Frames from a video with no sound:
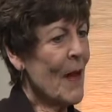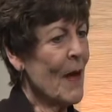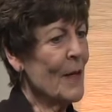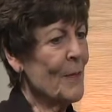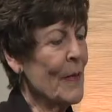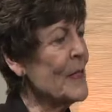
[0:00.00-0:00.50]

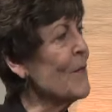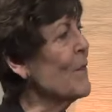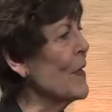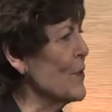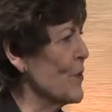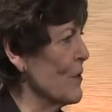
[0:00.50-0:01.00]
a
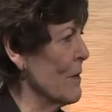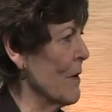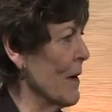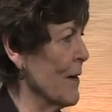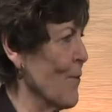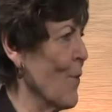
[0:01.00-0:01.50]
division
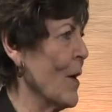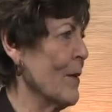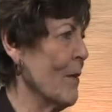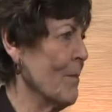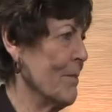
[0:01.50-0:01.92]
of what